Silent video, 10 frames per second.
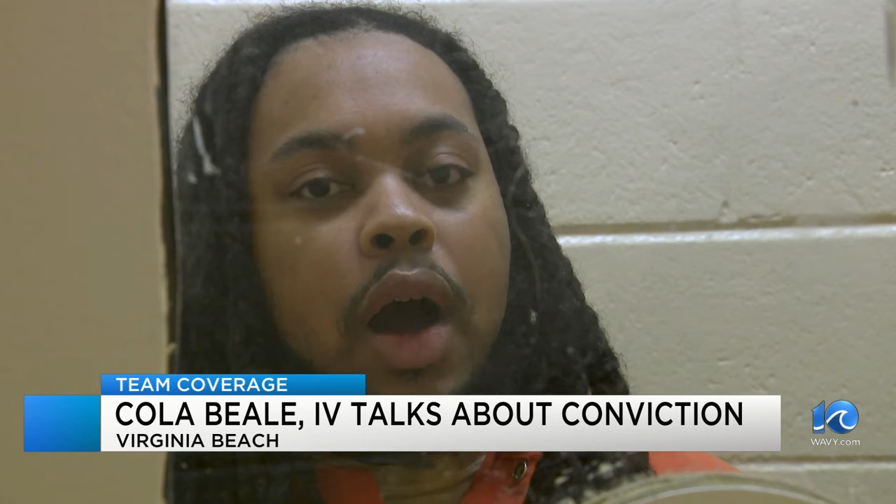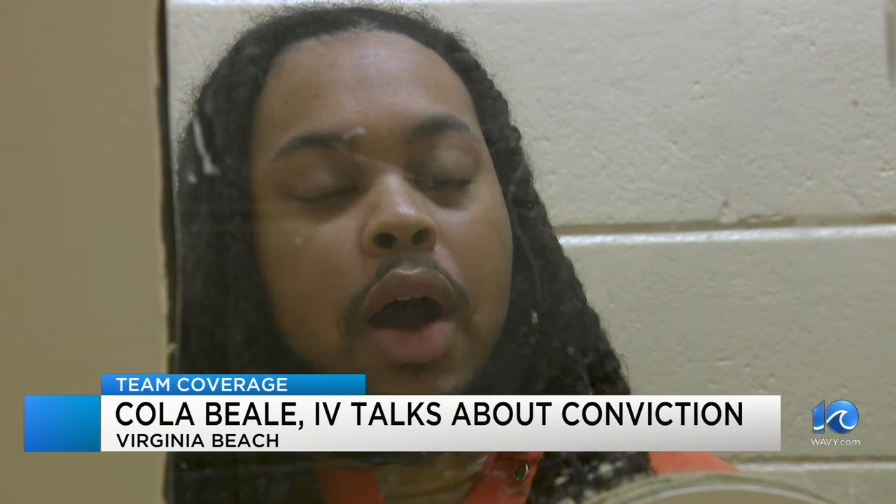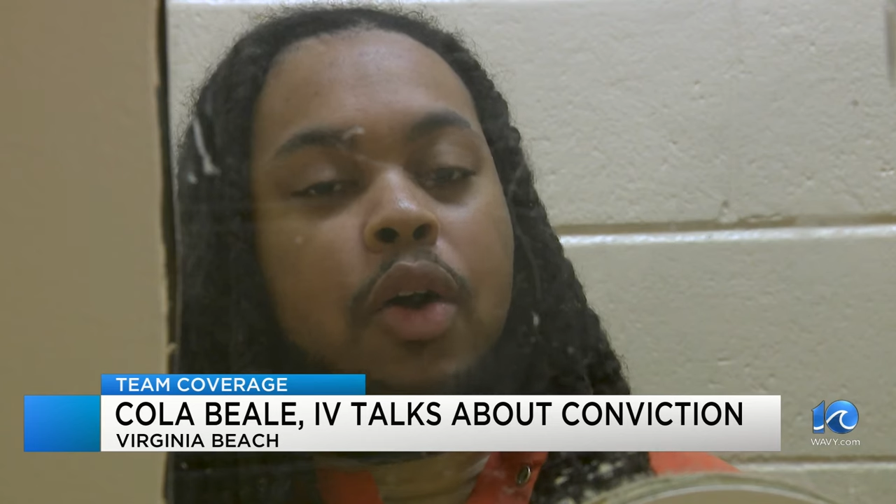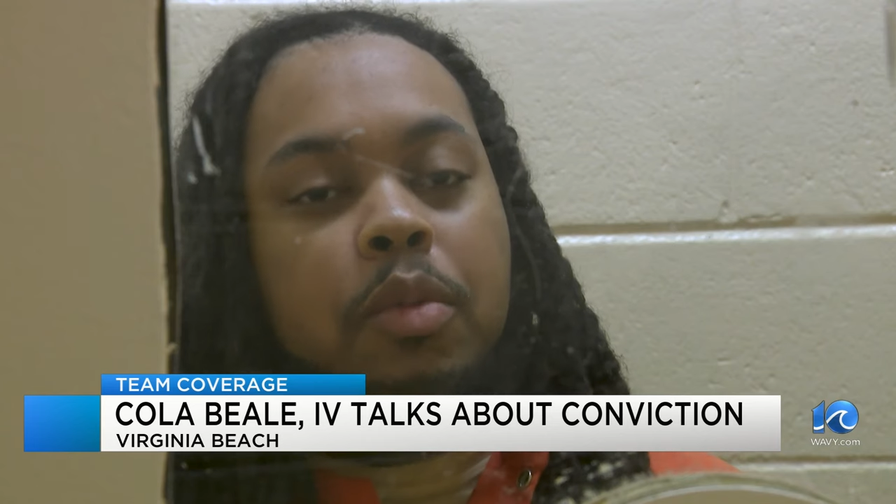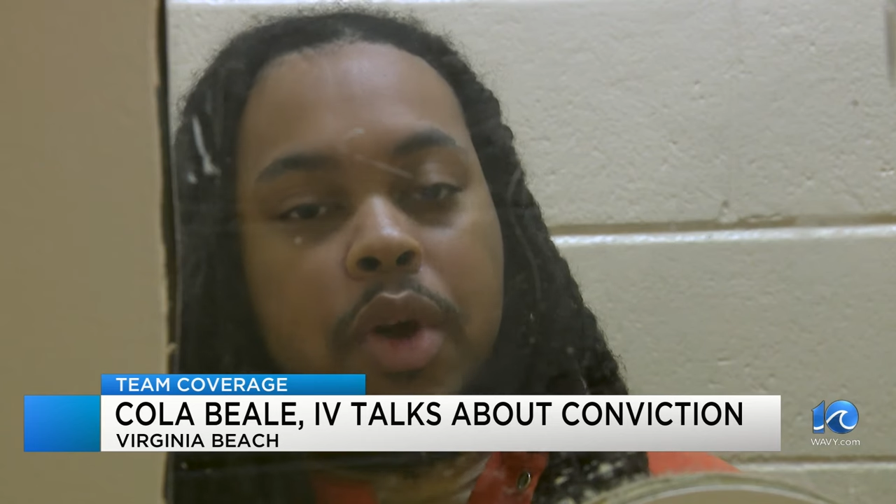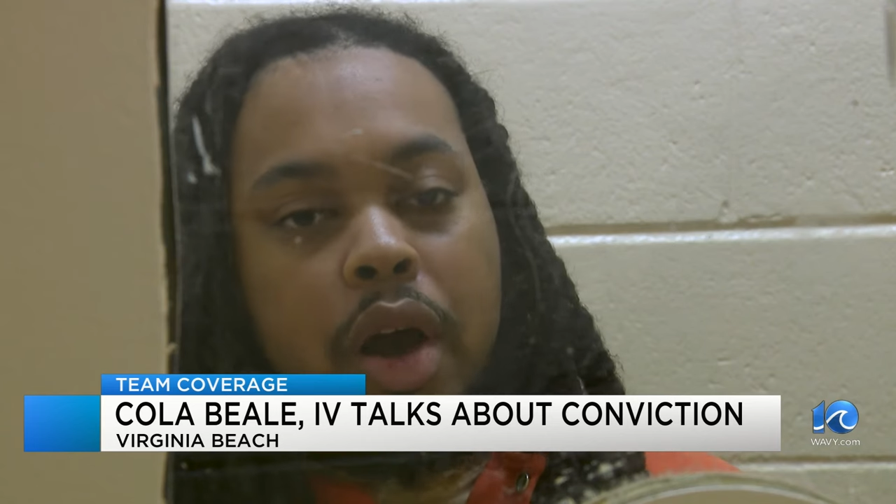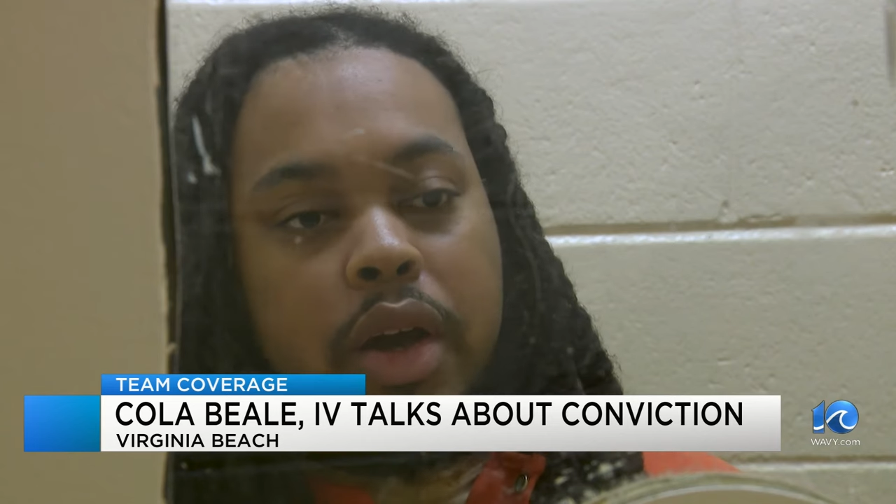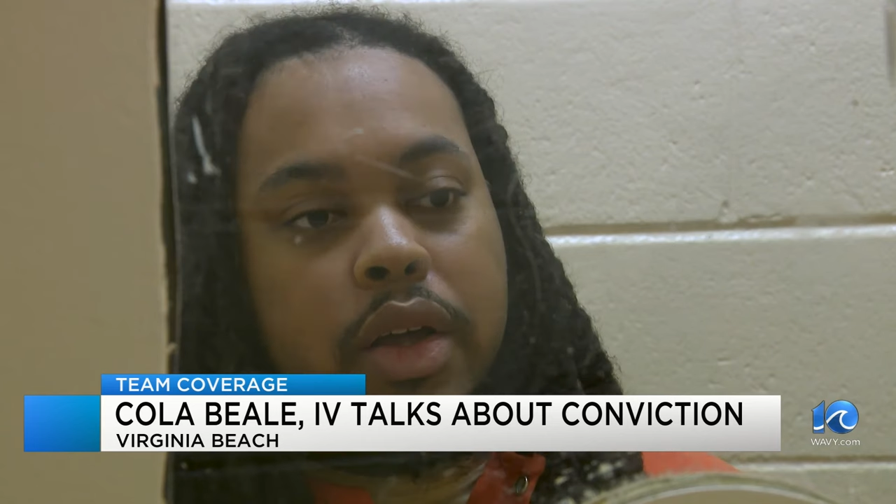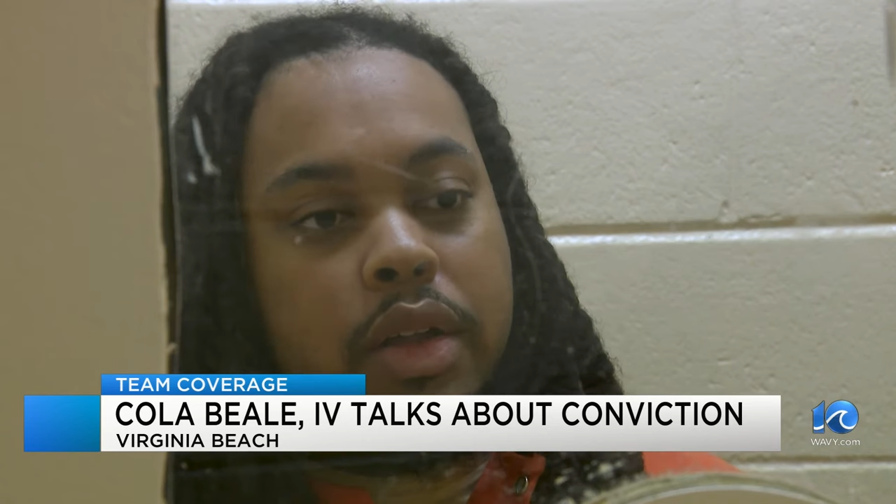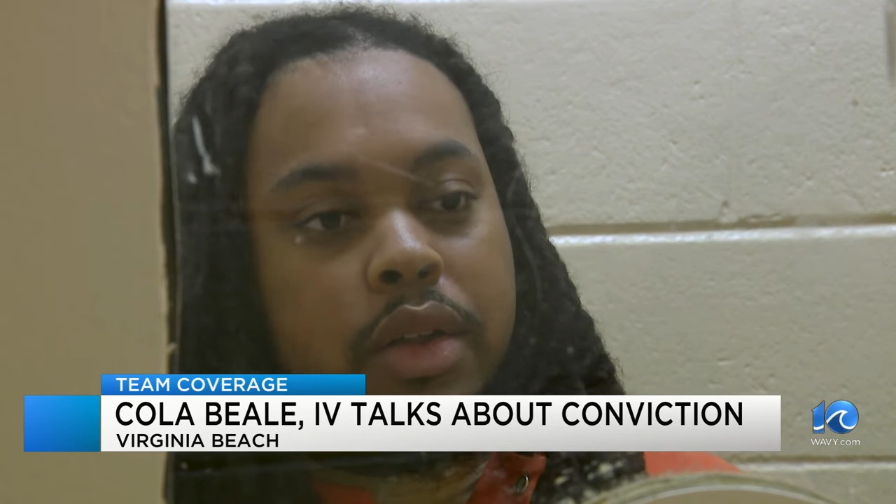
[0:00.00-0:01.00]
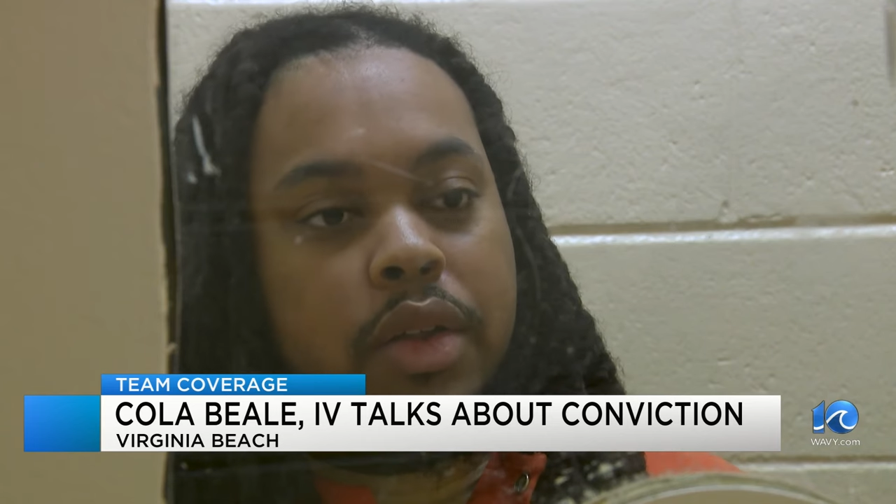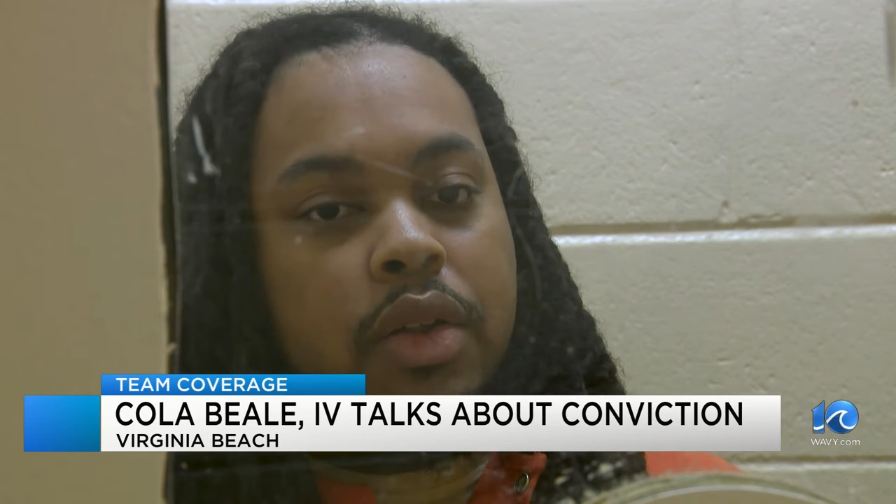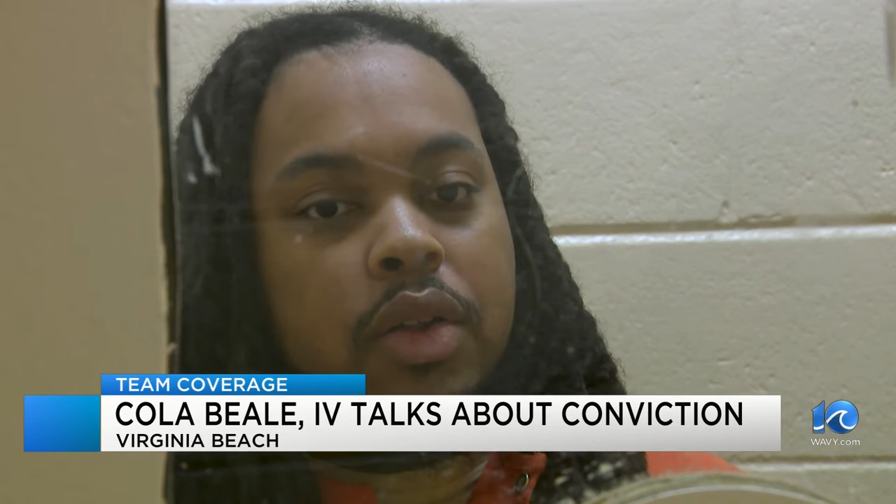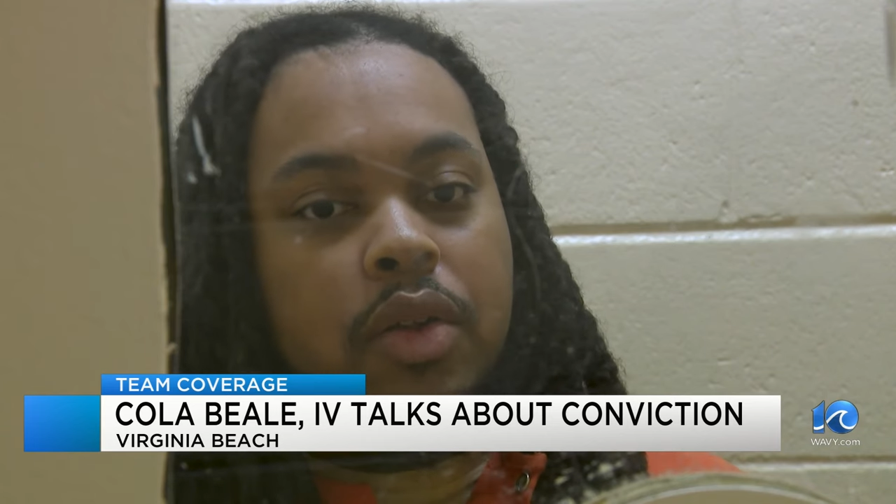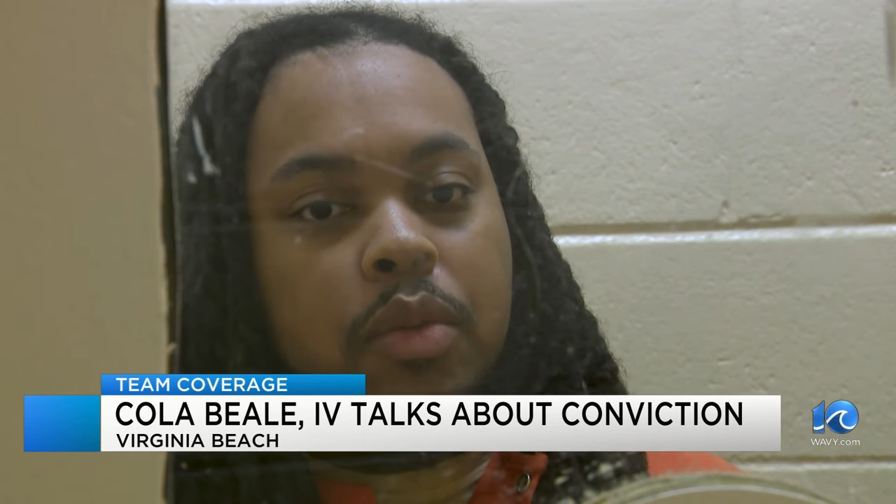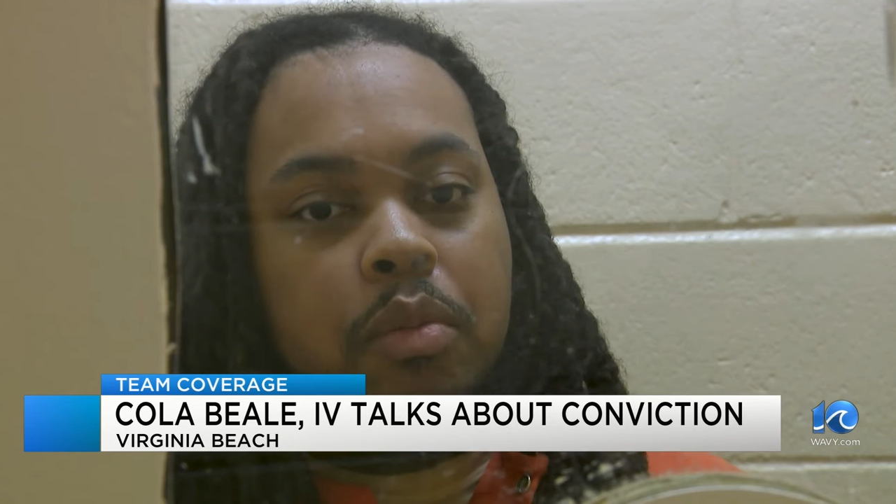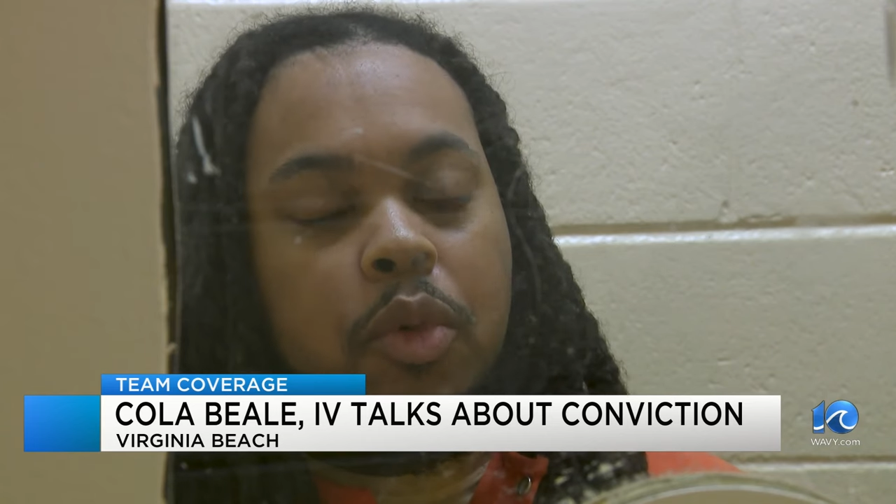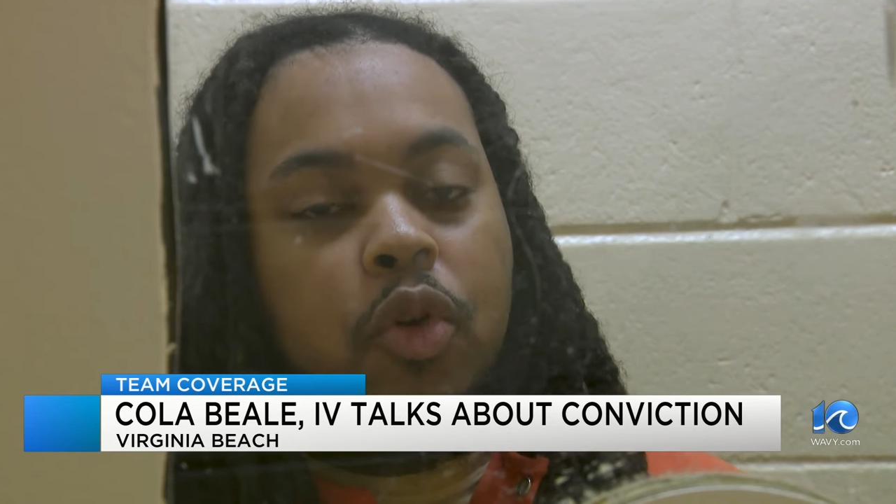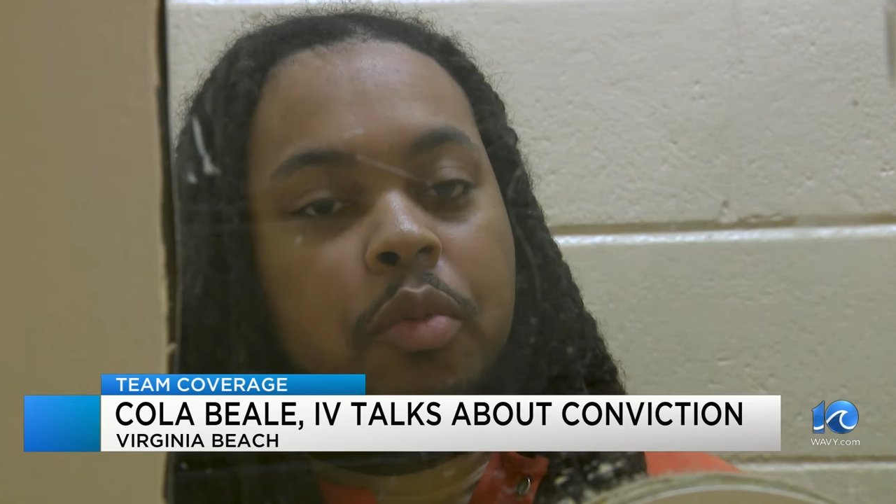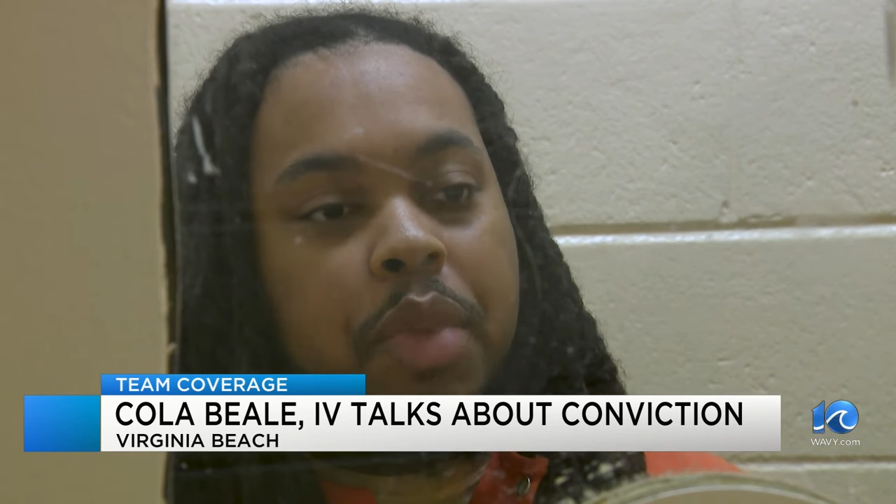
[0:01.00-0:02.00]
I hope y'all can
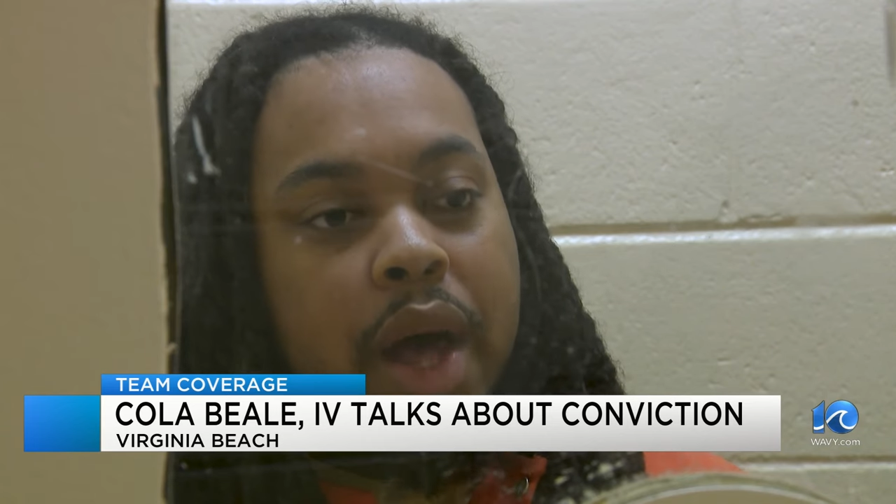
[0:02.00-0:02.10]
move